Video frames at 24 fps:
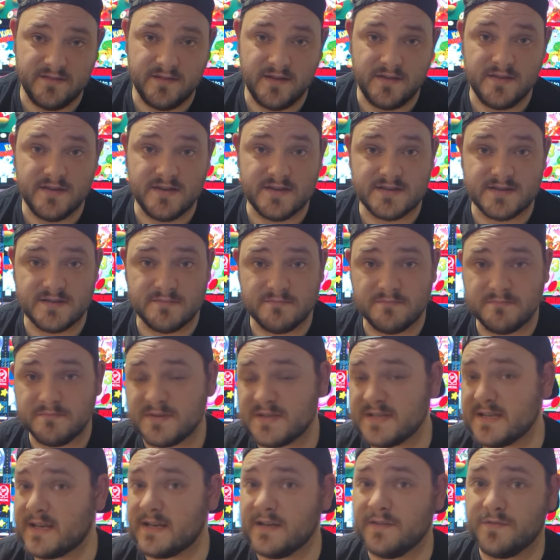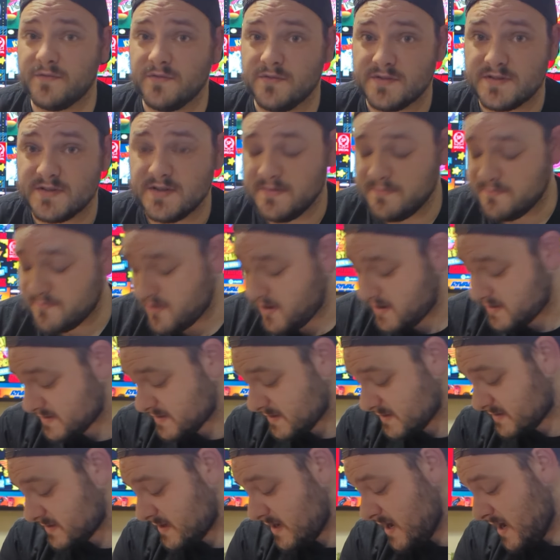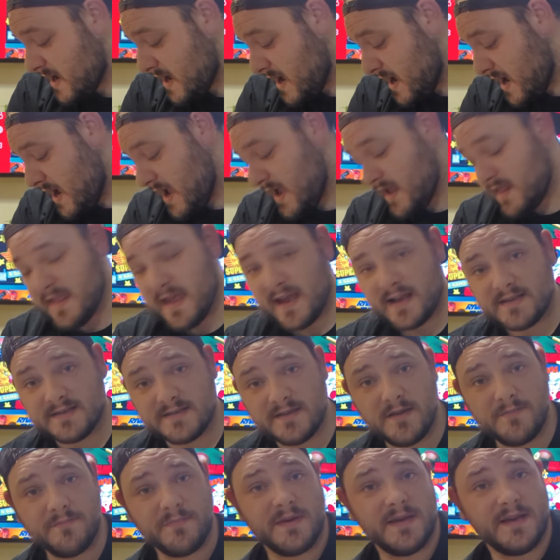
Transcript: than others, and particularly for certain prices. Next up